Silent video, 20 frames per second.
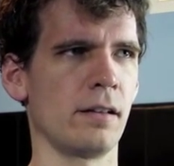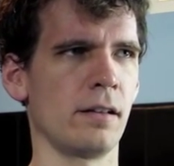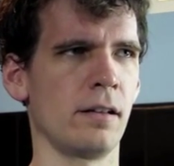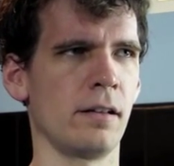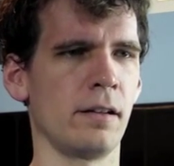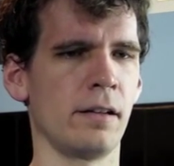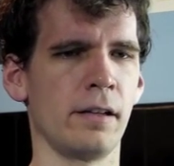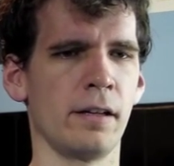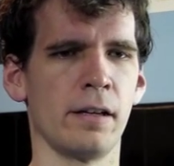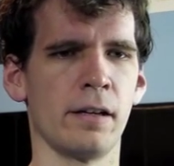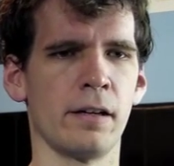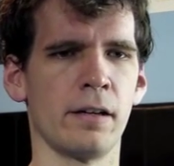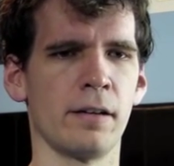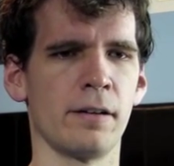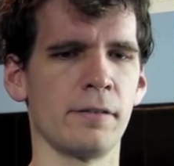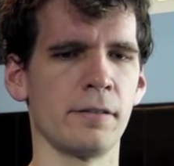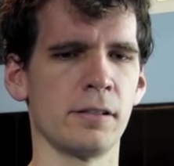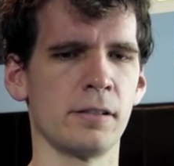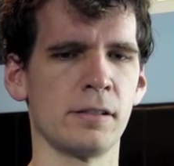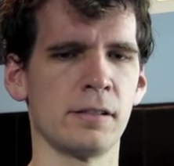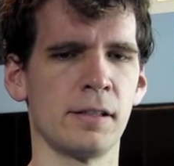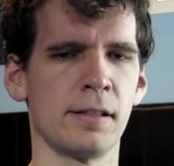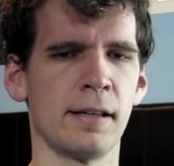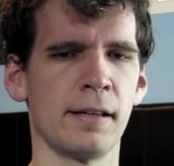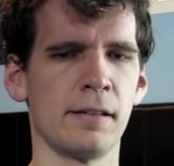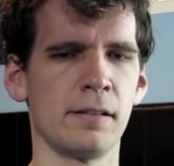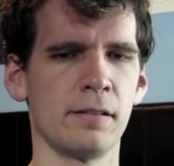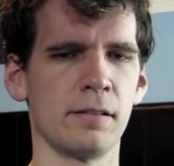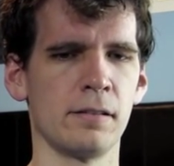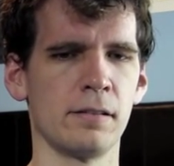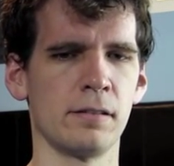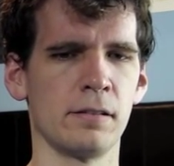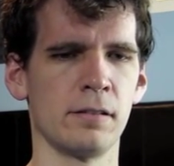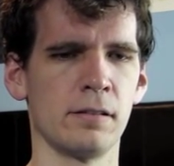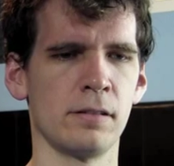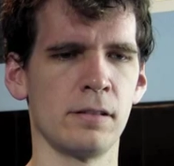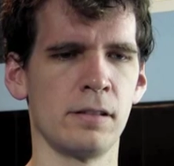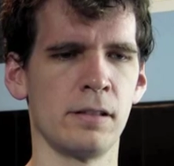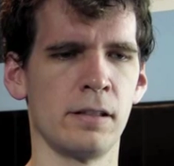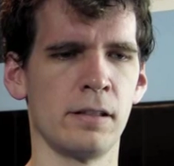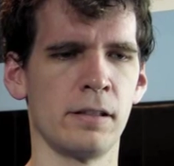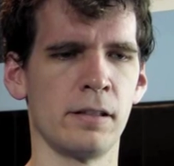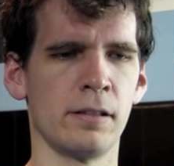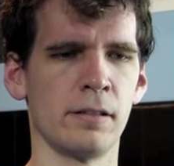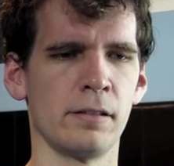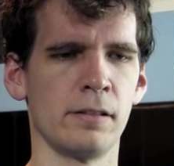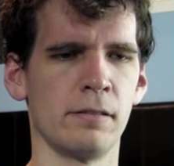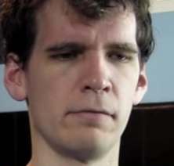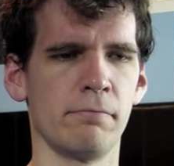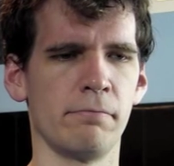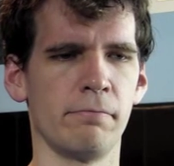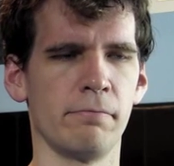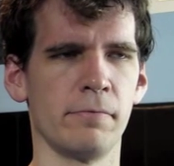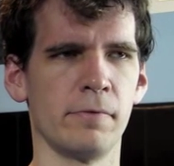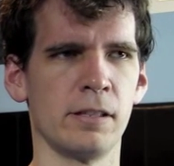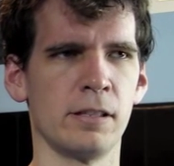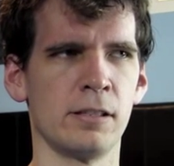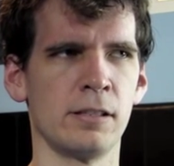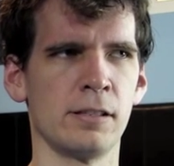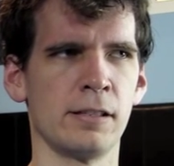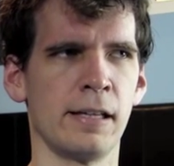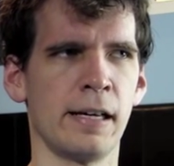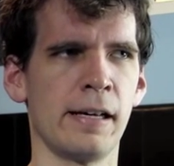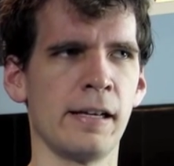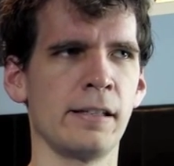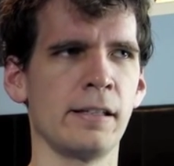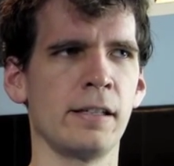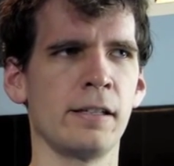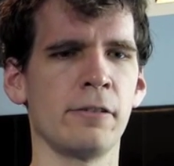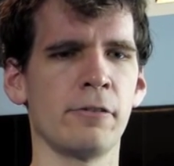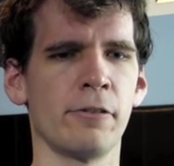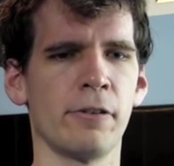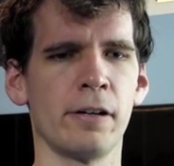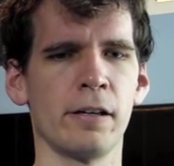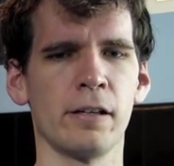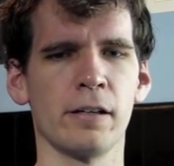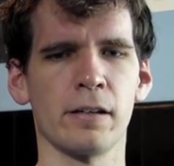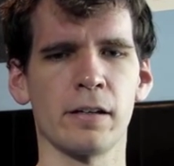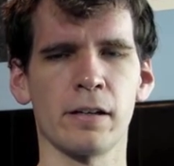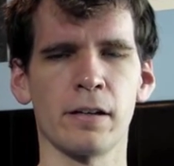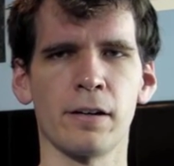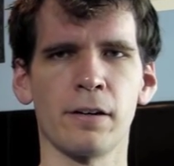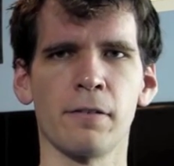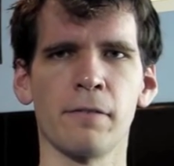the uh, the uh, skating rink.